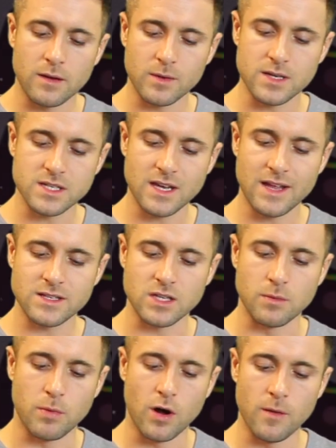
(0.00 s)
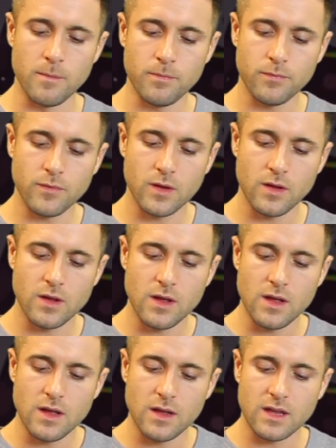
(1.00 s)
I'm going to scan to the bottom,
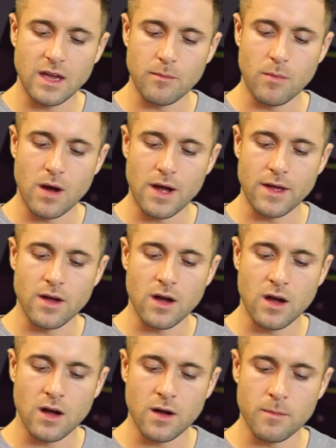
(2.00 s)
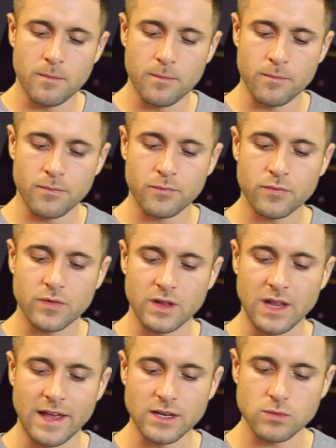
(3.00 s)
get my
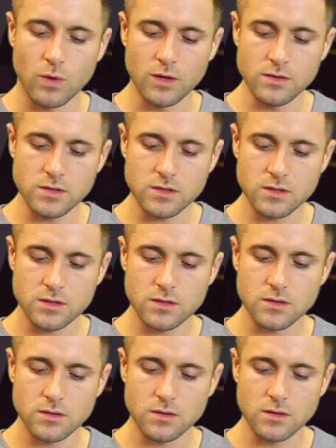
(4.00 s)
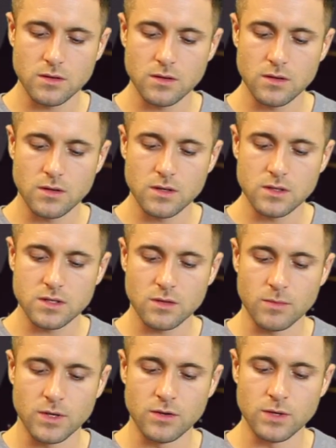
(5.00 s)
latest ones, so
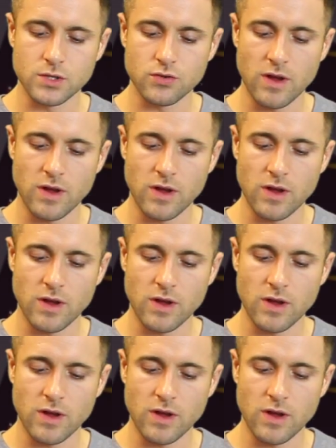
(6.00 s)
my newer